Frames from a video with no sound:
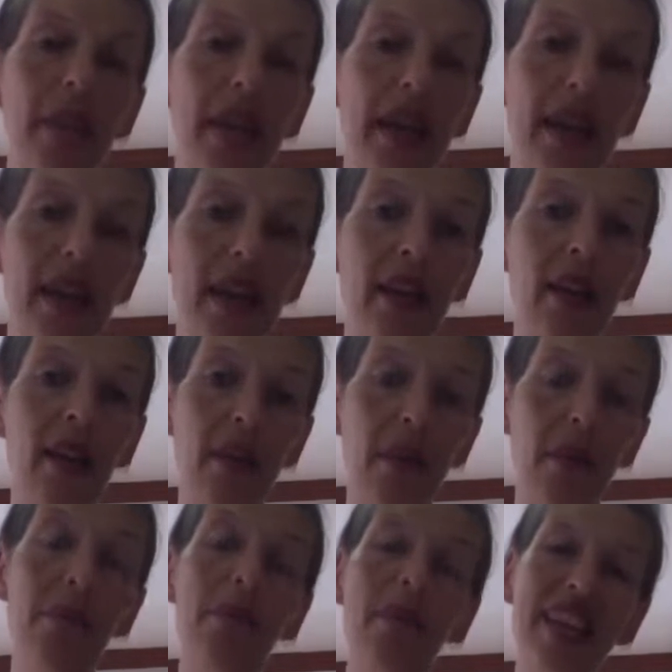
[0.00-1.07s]
pea,
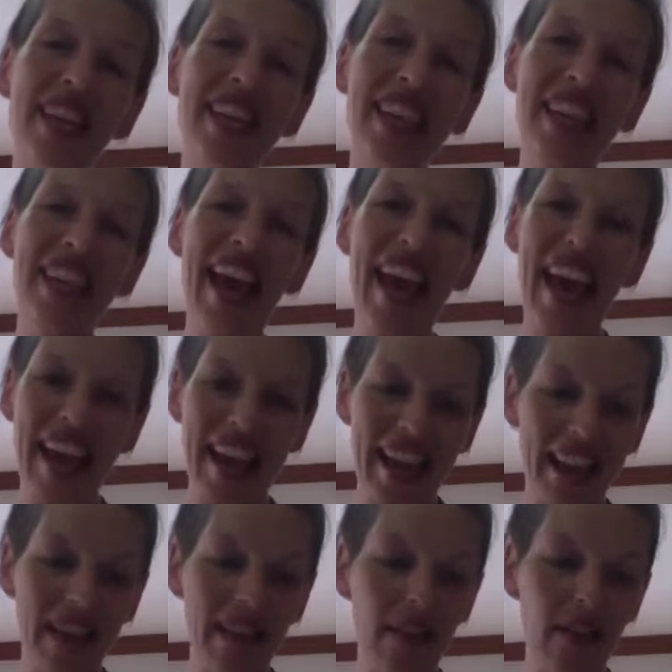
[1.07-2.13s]

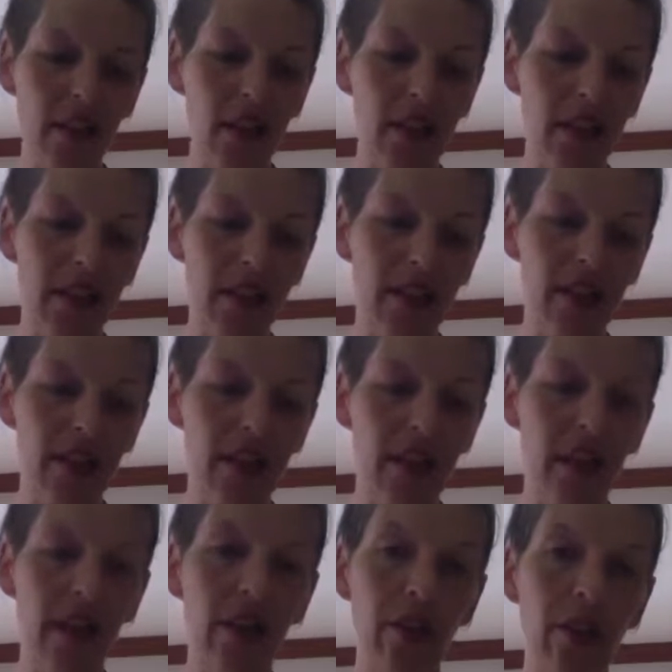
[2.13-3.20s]
PEA, not
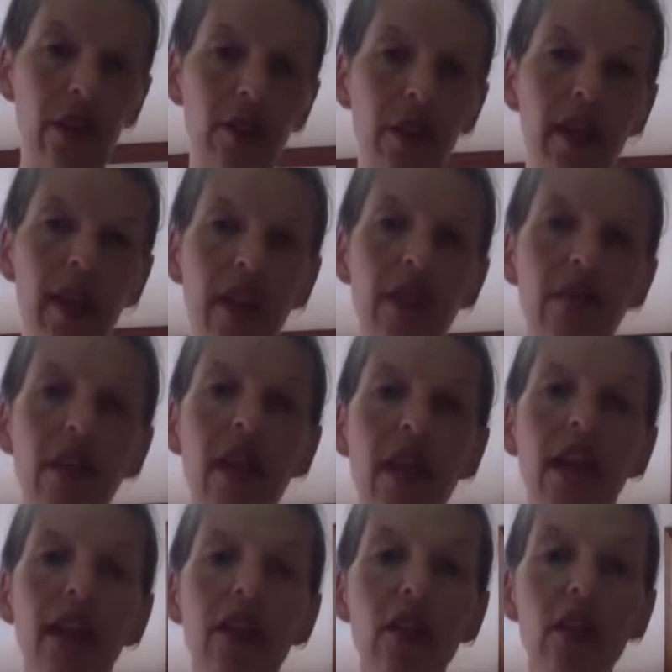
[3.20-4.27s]
another one you might think of.
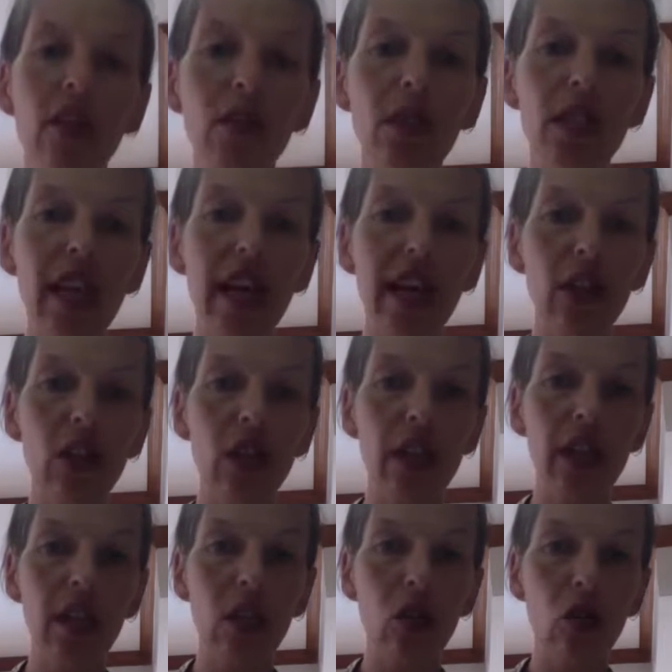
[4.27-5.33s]
So this one's
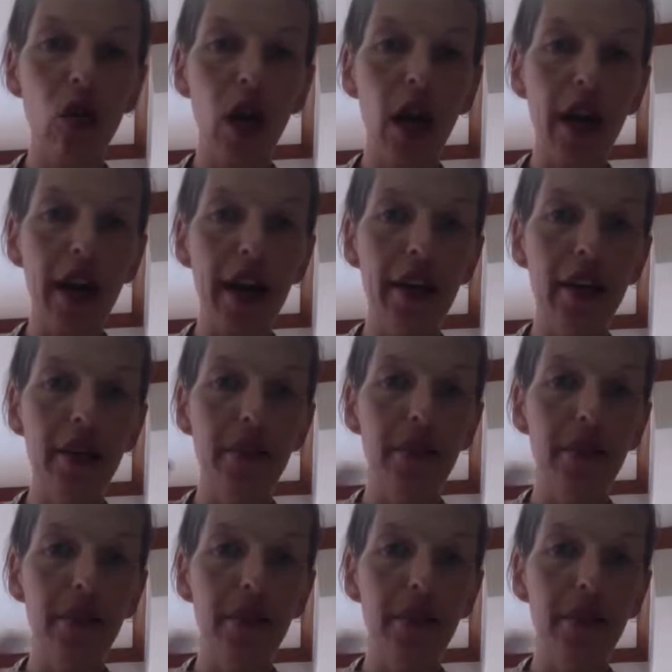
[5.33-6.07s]
actually dried.